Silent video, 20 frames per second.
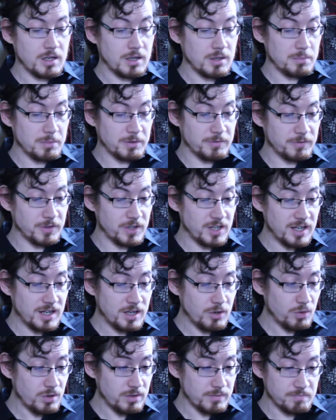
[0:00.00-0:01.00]
But for
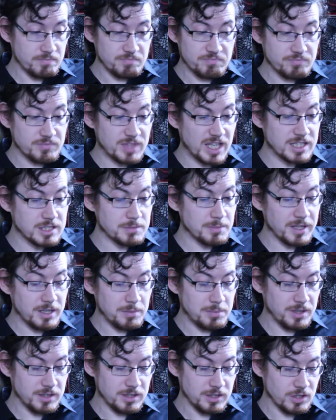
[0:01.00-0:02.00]
now, that's my
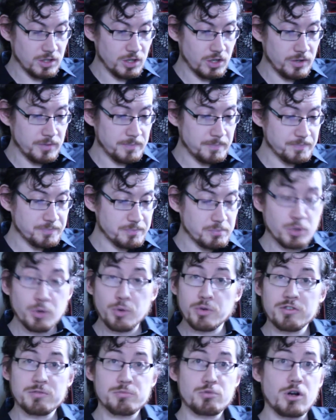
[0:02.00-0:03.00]
opinion on
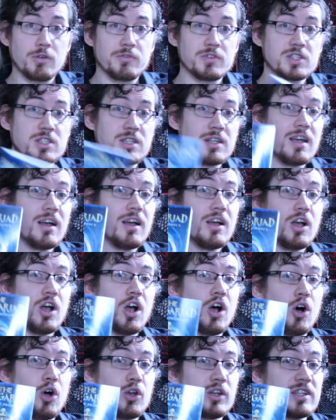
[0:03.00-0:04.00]
Pawn of Prophecy
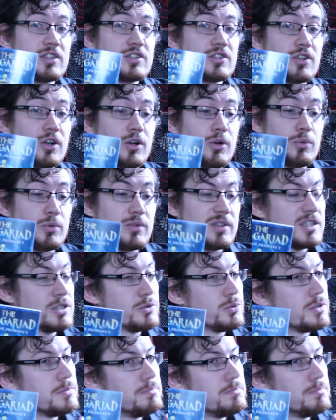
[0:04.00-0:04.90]
on its own. This was